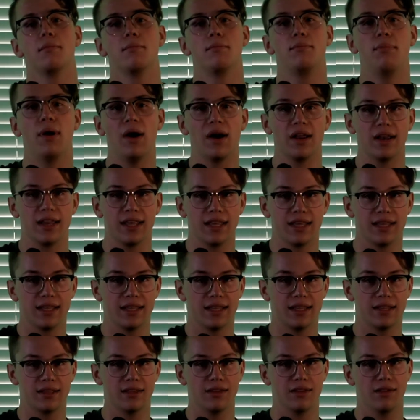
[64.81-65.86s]
But
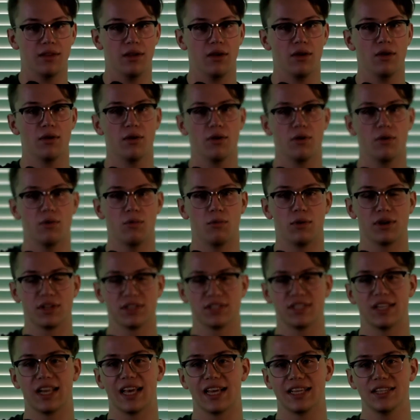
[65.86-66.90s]
what
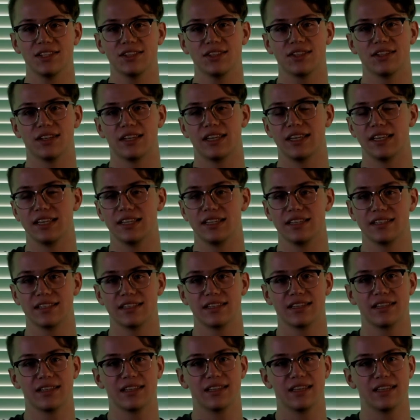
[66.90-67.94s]
is nice
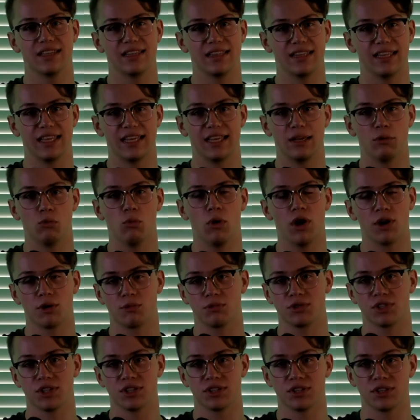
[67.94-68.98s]
is the water
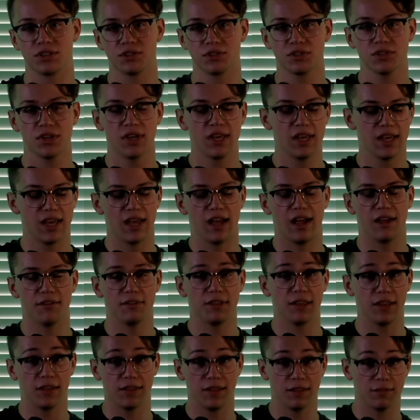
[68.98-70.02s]
resistance. I
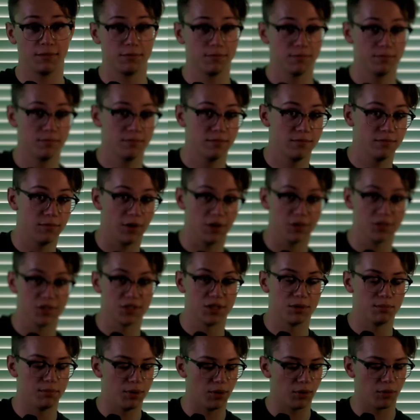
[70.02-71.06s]
think that falls
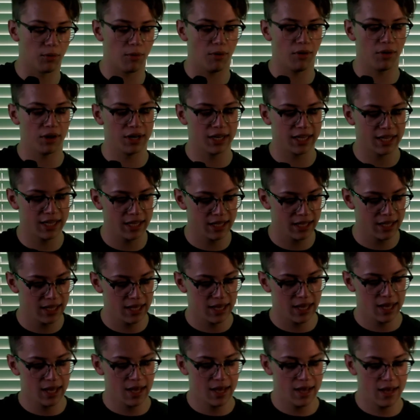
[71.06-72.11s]
into build quality.
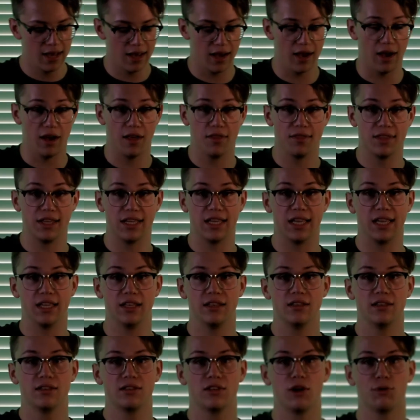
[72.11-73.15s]
The
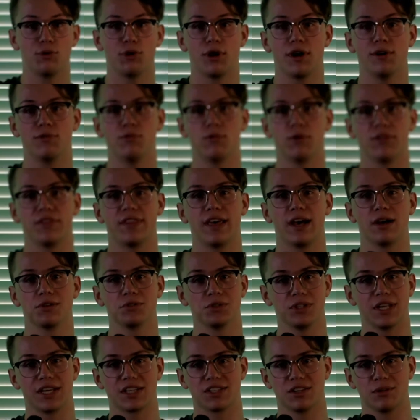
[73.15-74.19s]

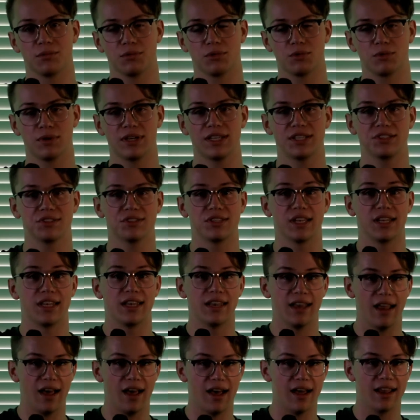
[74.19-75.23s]
WF-1000XM3s did
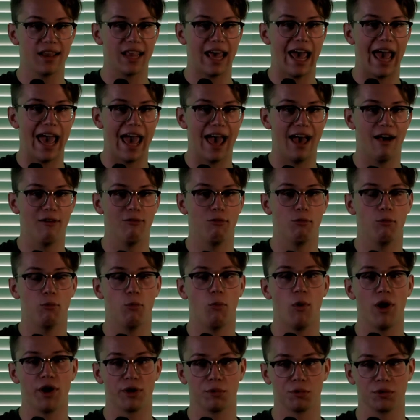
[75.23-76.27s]
not have
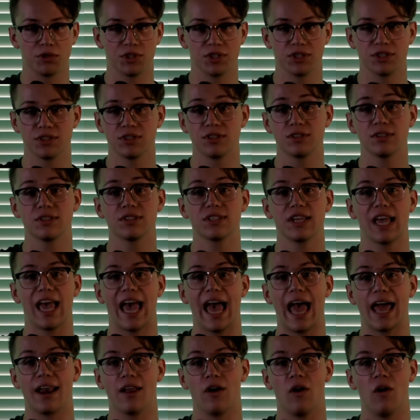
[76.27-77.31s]
water resistance
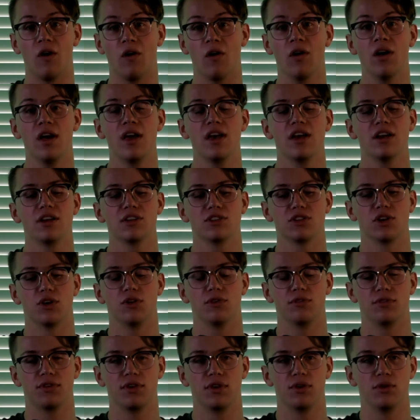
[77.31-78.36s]
at all. So
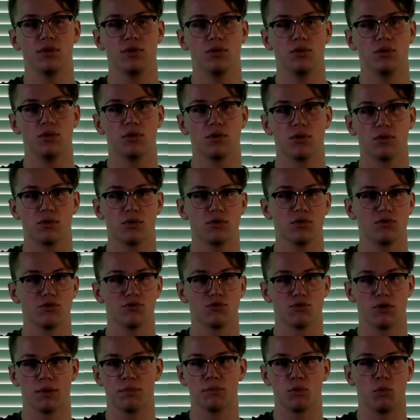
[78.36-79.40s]
if you
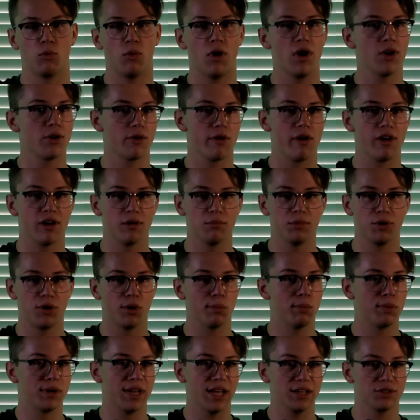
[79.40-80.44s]
dripped water on them, you
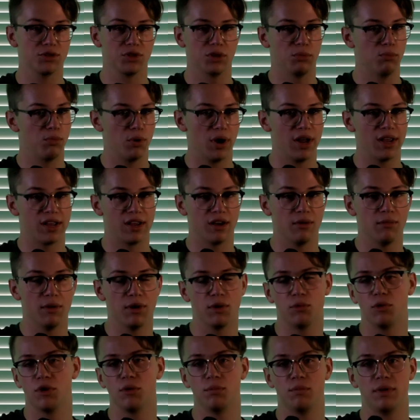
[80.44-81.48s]
could potentially break them and it
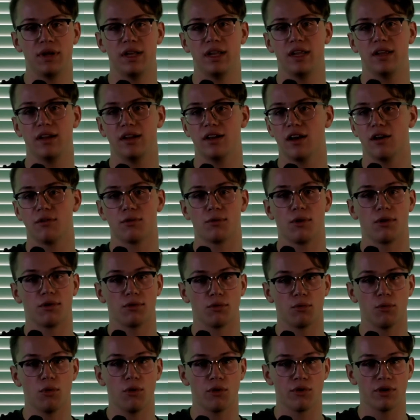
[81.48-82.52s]
wouldn't be covered under
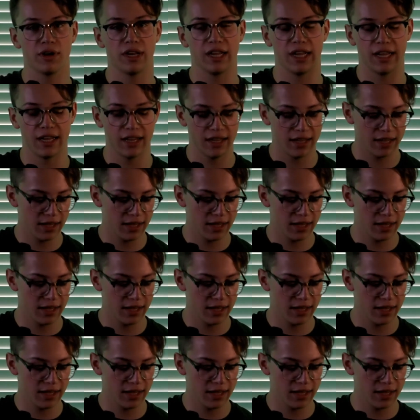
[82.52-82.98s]
warranty.